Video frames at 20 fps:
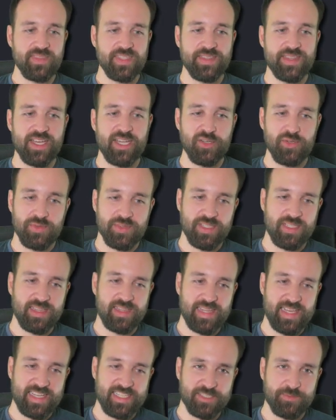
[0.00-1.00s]
Now the
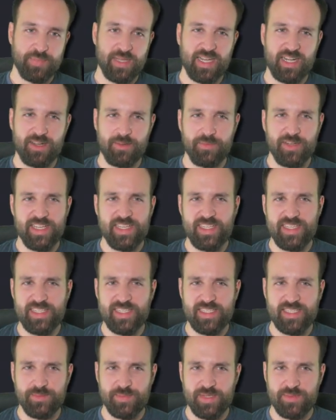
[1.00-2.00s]
last part
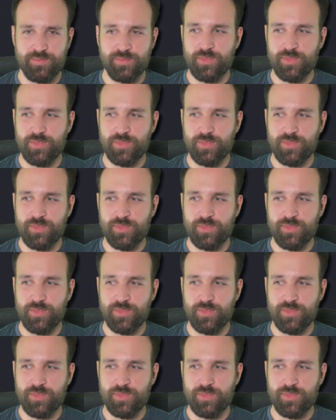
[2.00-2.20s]
is a bit